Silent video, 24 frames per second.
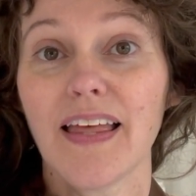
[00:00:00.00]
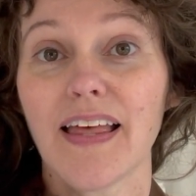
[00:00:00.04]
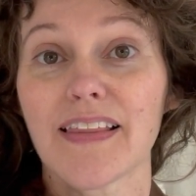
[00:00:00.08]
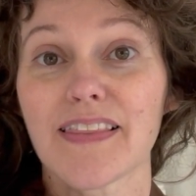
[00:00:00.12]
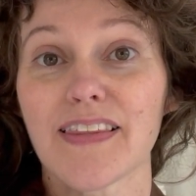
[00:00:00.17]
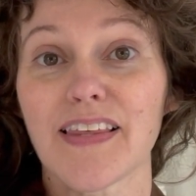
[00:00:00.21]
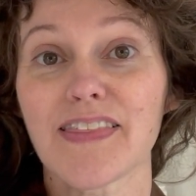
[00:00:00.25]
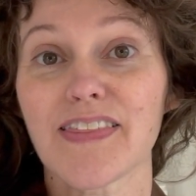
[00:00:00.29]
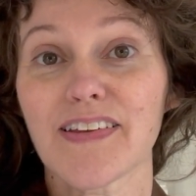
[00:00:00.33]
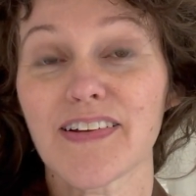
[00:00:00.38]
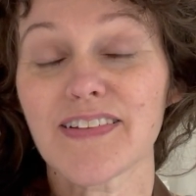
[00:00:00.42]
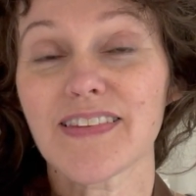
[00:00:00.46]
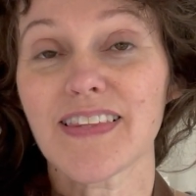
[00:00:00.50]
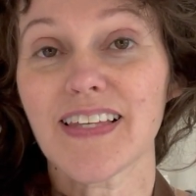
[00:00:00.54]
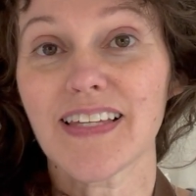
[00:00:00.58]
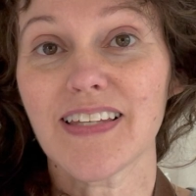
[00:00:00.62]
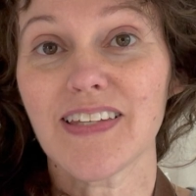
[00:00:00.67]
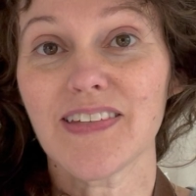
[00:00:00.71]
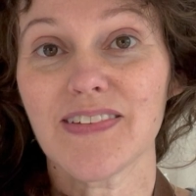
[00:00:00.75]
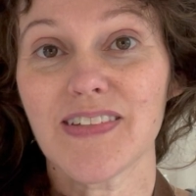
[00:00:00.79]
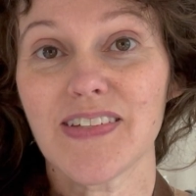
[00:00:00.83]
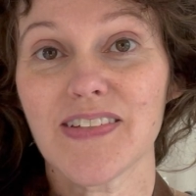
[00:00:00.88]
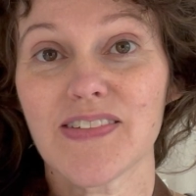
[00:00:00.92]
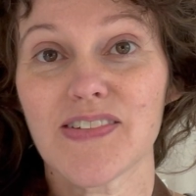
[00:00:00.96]
The third thing
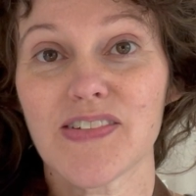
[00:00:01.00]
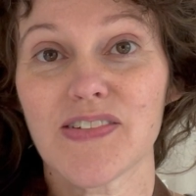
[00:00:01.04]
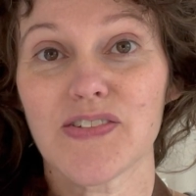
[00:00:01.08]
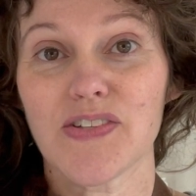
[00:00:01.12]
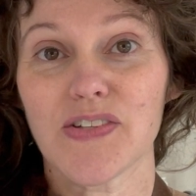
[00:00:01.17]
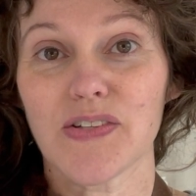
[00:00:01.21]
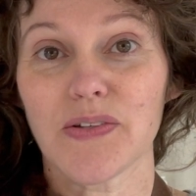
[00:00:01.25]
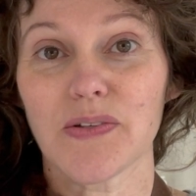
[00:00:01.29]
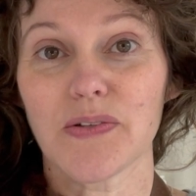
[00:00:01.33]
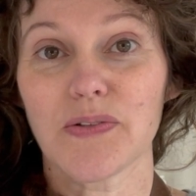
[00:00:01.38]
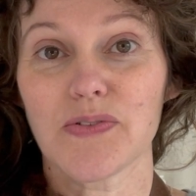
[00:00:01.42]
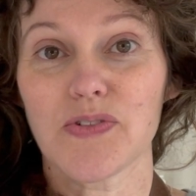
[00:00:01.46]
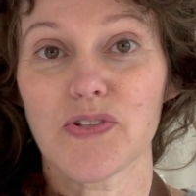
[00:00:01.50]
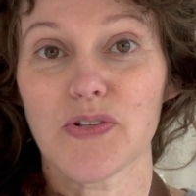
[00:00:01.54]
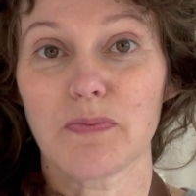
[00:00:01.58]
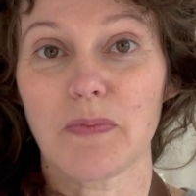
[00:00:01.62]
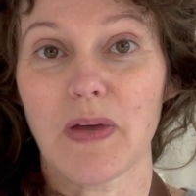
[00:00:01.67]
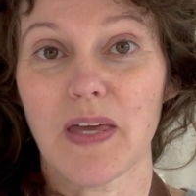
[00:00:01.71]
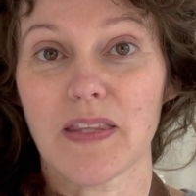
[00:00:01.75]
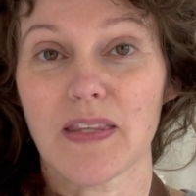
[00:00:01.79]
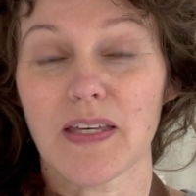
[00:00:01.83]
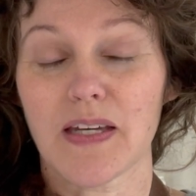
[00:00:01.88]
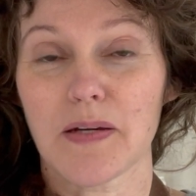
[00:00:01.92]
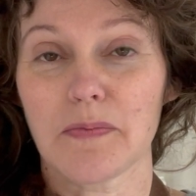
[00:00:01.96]
you need to do to
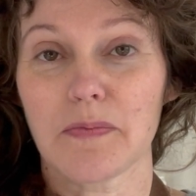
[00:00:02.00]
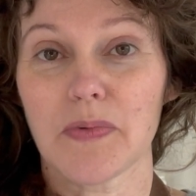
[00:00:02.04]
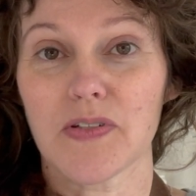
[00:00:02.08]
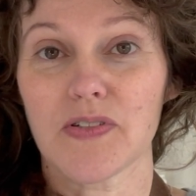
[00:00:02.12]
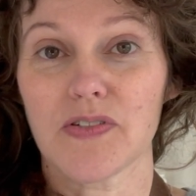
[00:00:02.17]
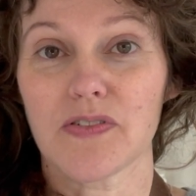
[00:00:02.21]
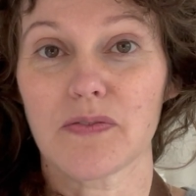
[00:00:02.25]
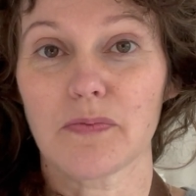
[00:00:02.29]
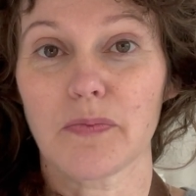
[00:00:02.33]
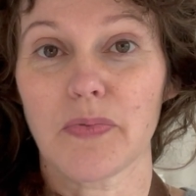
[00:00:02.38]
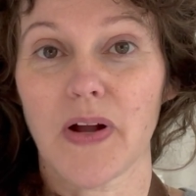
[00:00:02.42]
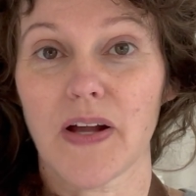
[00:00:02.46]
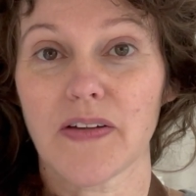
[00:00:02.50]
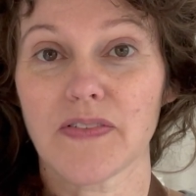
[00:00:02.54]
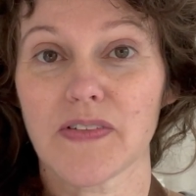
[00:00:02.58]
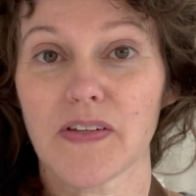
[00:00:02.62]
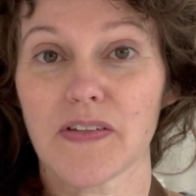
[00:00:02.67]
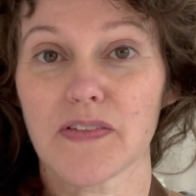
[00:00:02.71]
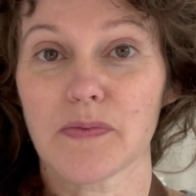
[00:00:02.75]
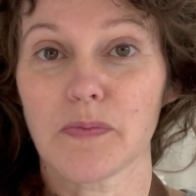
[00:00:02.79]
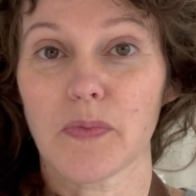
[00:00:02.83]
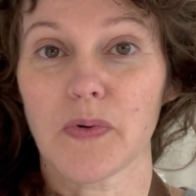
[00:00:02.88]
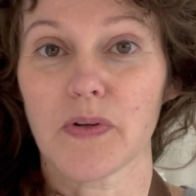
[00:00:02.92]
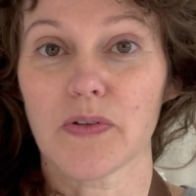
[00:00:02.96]
make the commission
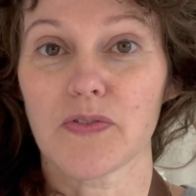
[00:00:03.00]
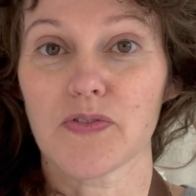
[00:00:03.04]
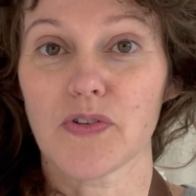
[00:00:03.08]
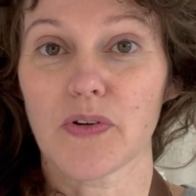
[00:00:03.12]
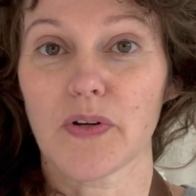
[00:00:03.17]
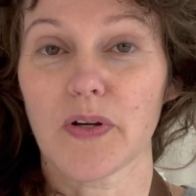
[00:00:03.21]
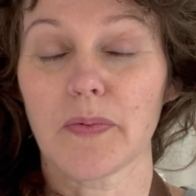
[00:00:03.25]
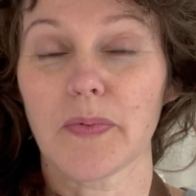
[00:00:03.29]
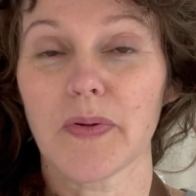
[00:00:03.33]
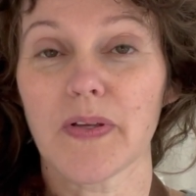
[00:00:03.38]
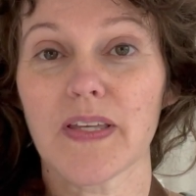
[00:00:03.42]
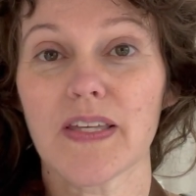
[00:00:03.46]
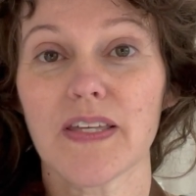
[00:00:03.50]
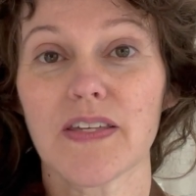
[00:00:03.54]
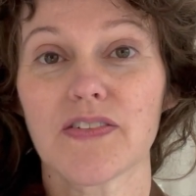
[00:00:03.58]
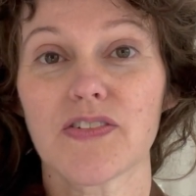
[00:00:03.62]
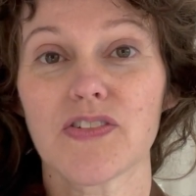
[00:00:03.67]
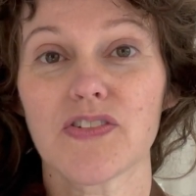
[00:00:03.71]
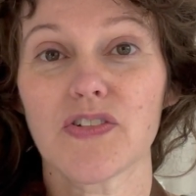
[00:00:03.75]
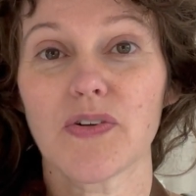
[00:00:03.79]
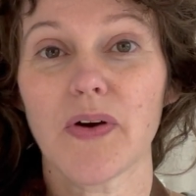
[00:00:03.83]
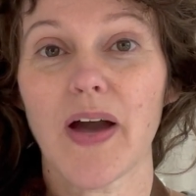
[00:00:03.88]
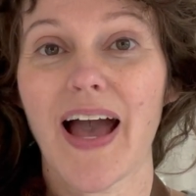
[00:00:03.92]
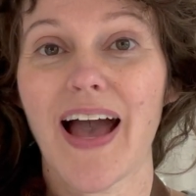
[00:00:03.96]
process more enjoyable
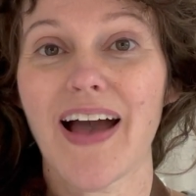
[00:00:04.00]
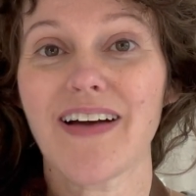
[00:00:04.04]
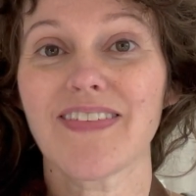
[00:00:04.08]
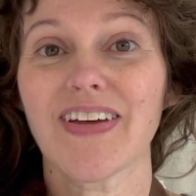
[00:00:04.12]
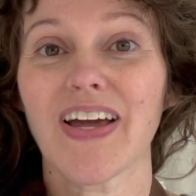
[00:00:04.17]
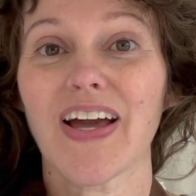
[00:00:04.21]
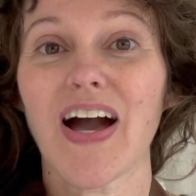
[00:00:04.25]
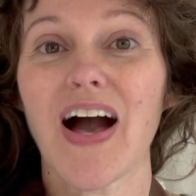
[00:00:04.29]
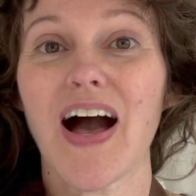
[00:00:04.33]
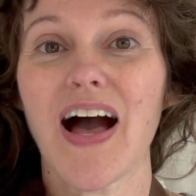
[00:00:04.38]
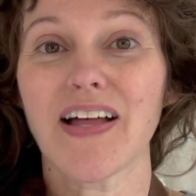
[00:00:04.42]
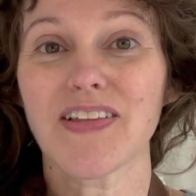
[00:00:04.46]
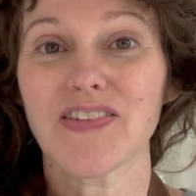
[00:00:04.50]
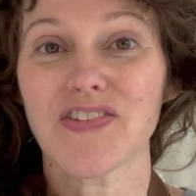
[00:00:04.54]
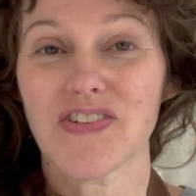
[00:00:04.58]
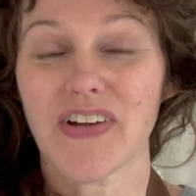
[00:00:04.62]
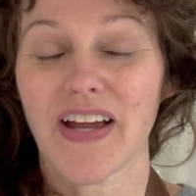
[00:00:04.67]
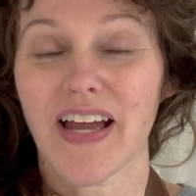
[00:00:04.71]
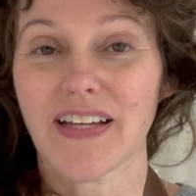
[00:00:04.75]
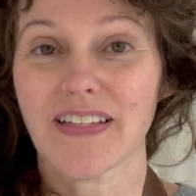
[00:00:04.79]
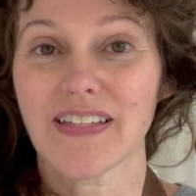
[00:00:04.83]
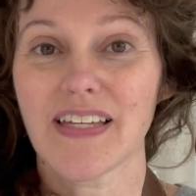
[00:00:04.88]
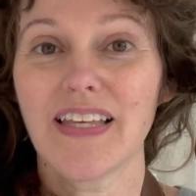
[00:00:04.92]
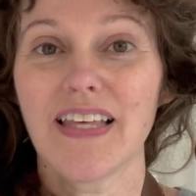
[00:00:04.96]
is to have a
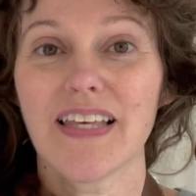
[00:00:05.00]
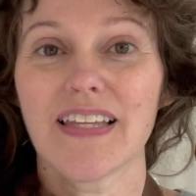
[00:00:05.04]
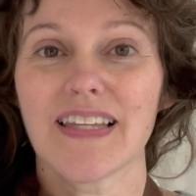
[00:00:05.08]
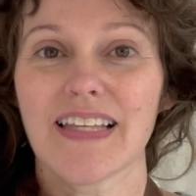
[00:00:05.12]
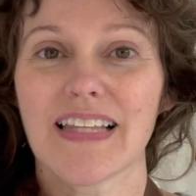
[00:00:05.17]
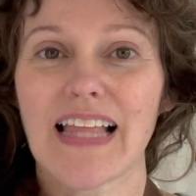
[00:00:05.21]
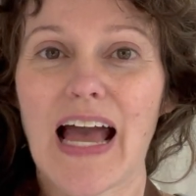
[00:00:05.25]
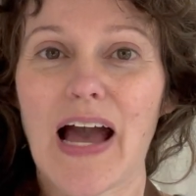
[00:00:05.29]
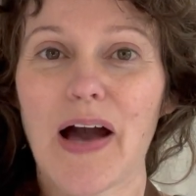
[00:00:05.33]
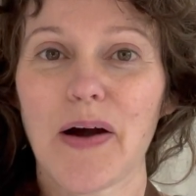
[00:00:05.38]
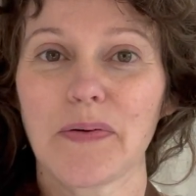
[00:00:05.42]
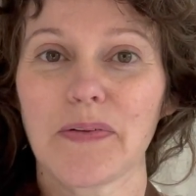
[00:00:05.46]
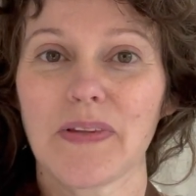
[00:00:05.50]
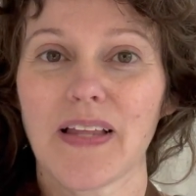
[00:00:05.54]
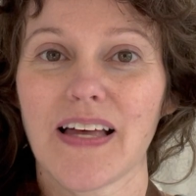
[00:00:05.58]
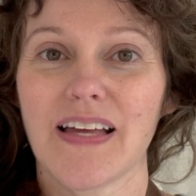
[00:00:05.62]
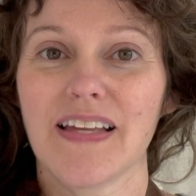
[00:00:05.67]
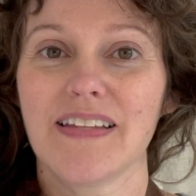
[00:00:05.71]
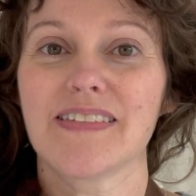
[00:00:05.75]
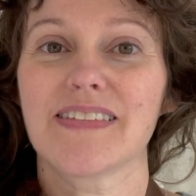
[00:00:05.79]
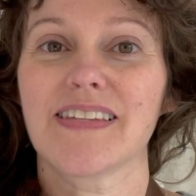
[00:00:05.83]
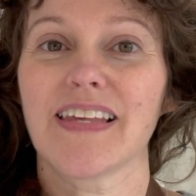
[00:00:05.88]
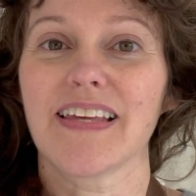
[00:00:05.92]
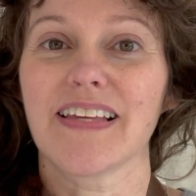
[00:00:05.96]
contract that
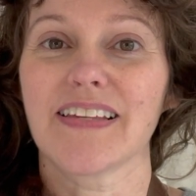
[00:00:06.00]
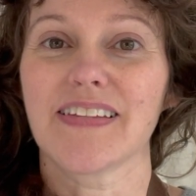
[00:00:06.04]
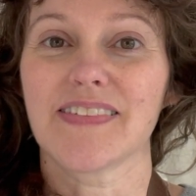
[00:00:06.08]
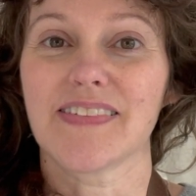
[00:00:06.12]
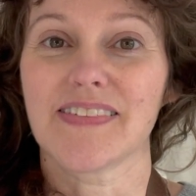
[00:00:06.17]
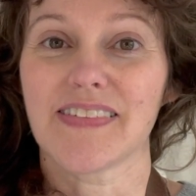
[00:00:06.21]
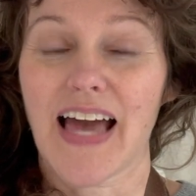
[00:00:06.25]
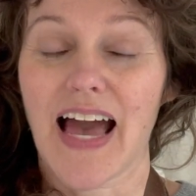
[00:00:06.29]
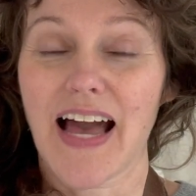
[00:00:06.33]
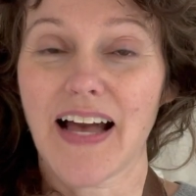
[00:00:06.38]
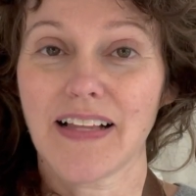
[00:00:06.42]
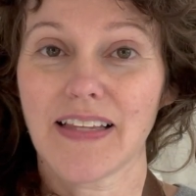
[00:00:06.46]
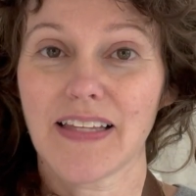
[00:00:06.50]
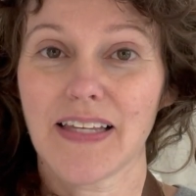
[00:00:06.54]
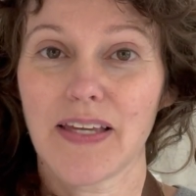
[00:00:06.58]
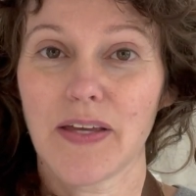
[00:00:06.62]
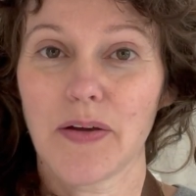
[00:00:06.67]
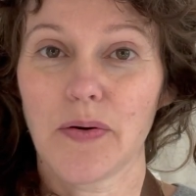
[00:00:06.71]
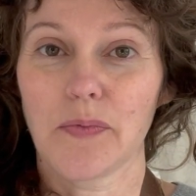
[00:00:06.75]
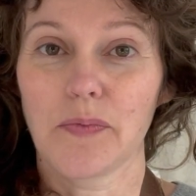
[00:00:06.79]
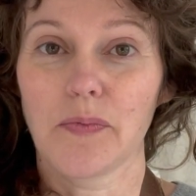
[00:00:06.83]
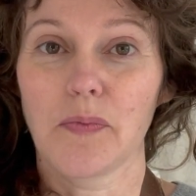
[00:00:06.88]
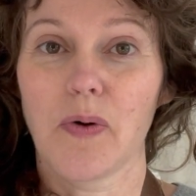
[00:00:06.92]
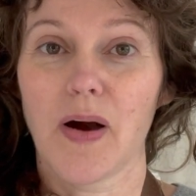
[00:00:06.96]
outlines exactly
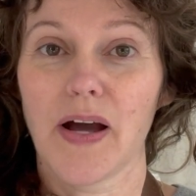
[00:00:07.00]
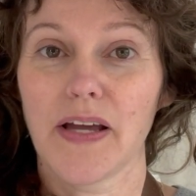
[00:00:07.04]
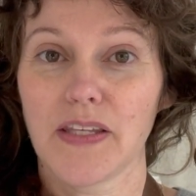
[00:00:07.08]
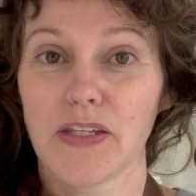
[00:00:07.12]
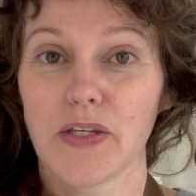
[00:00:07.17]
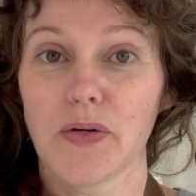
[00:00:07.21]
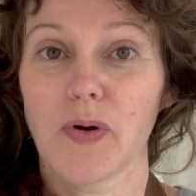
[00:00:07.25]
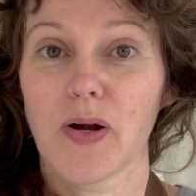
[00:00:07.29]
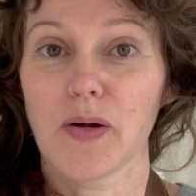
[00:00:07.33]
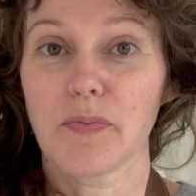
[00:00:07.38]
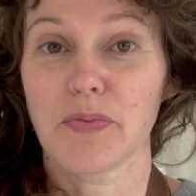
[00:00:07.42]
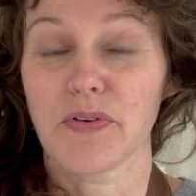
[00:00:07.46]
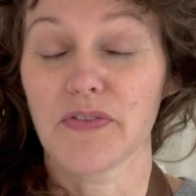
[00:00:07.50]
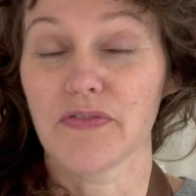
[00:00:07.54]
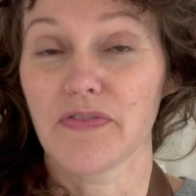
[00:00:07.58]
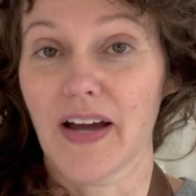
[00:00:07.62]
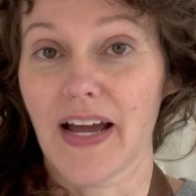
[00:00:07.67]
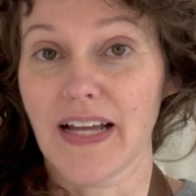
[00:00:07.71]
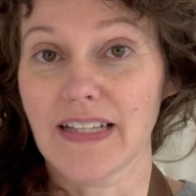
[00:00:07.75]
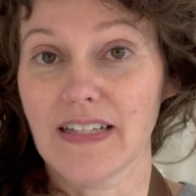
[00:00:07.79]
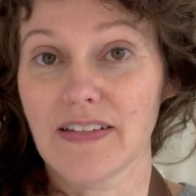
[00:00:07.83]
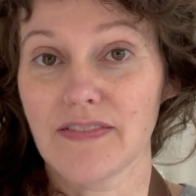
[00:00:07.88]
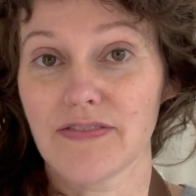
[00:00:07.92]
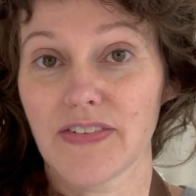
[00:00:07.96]
what you are
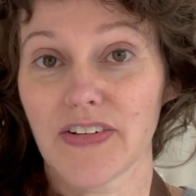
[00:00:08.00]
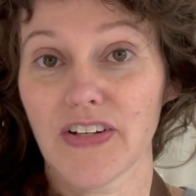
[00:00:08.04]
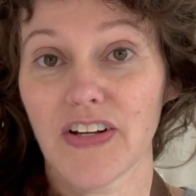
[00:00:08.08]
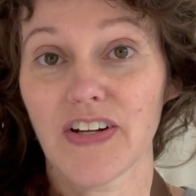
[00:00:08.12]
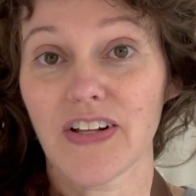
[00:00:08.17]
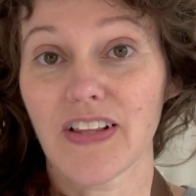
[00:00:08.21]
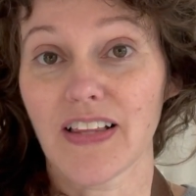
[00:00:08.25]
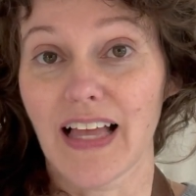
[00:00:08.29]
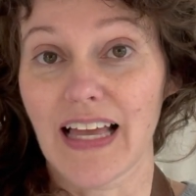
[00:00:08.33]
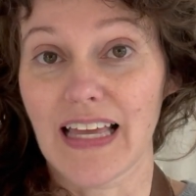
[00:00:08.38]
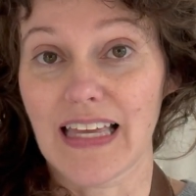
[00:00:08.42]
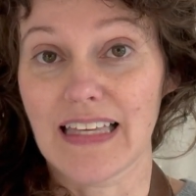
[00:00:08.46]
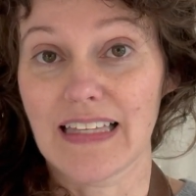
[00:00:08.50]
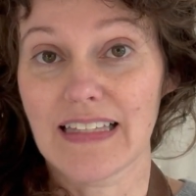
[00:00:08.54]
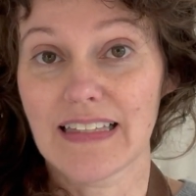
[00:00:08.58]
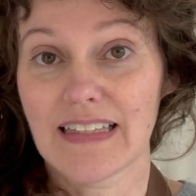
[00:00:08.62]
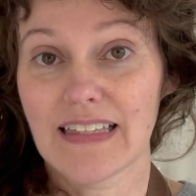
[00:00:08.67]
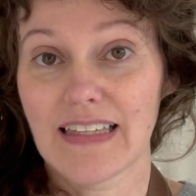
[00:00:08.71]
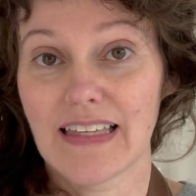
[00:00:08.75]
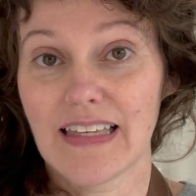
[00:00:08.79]
providing for your client,